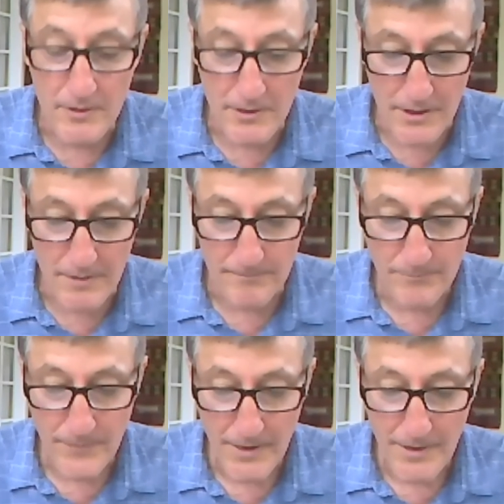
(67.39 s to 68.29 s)
Um,
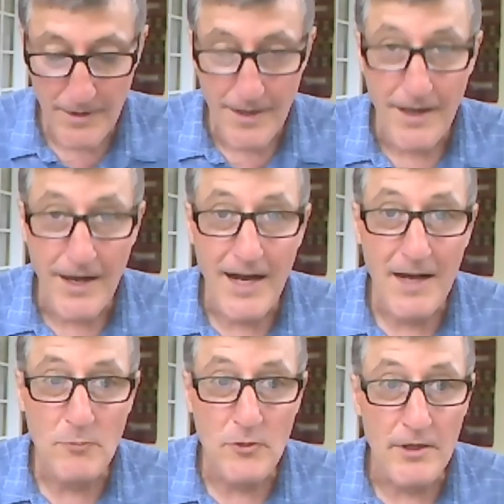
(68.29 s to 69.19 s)

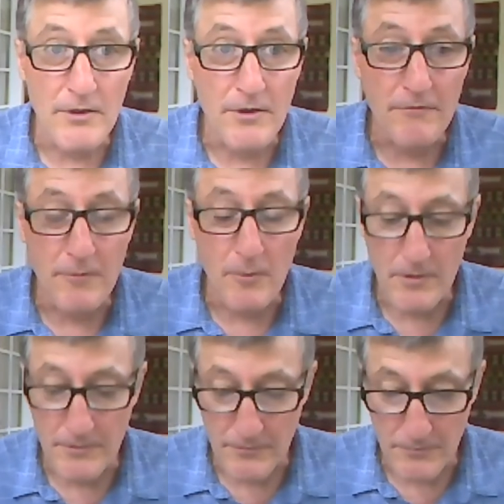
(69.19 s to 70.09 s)
I'm really looking
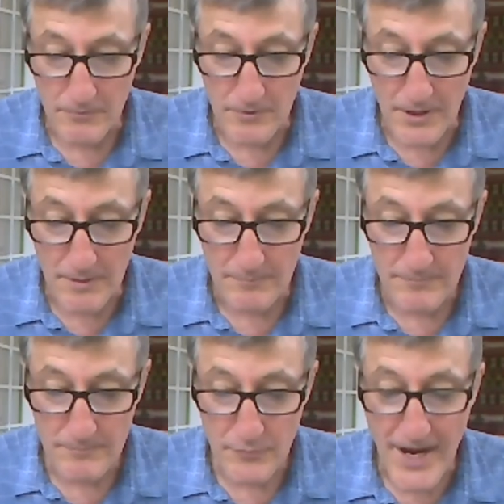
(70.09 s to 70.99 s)
forward to uh,
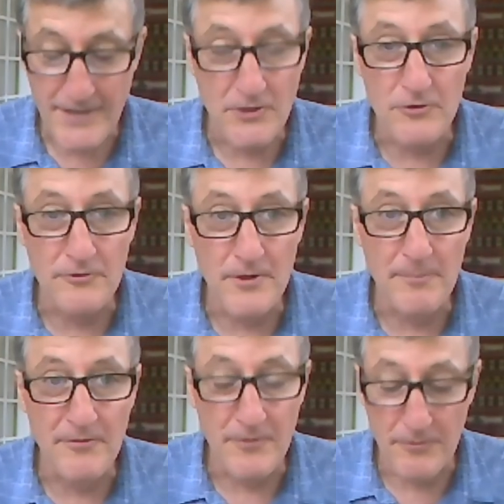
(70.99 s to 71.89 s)
practical
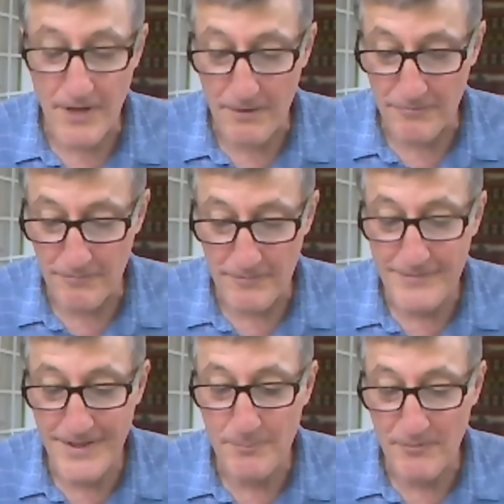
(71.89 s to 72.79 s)
trips for trout
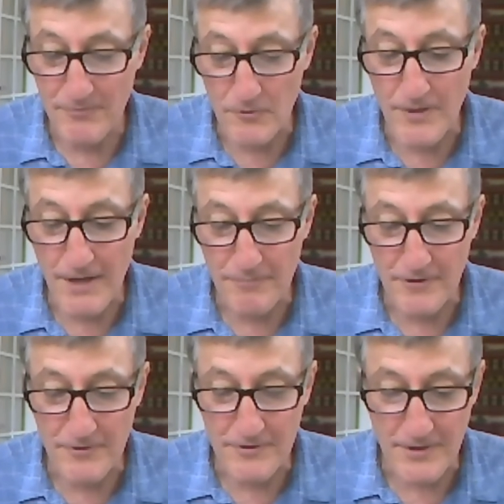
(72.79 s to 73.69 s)
tips for trout
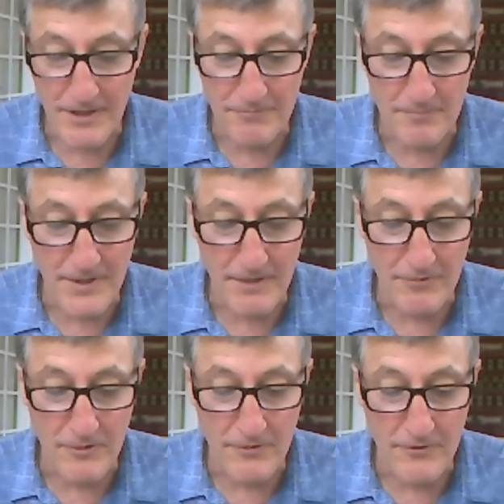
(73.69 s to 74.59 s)
fishing tonight from Dave
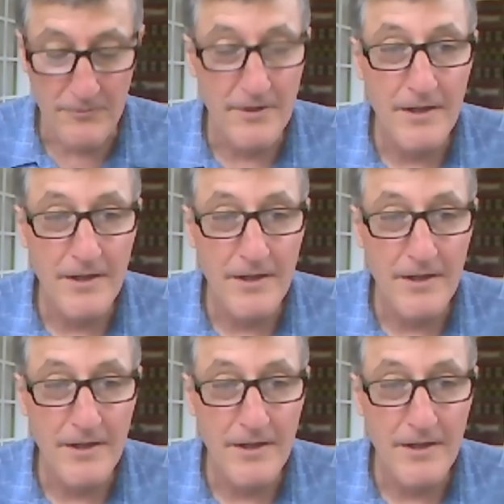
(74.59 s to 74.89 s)
Hughes,